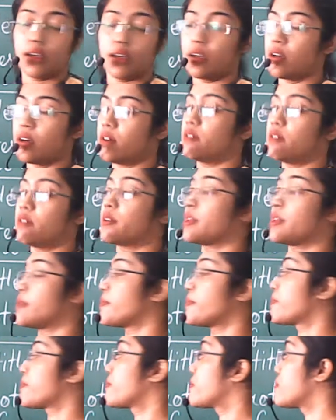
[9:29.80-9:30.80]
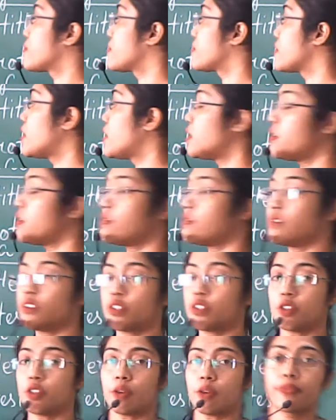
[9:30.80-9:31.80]
Okay, full
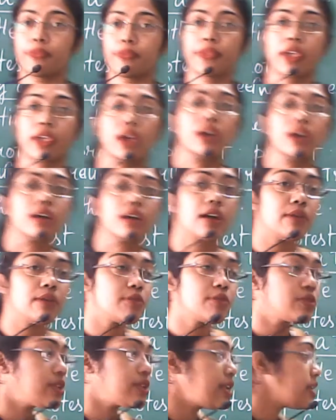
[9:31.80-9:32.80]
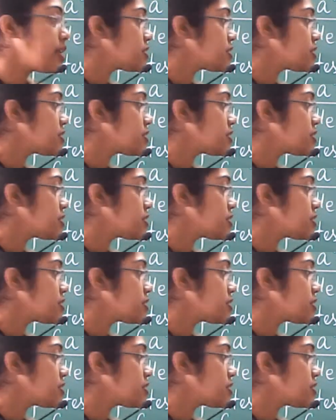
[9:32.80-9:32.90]
stop. Come to the next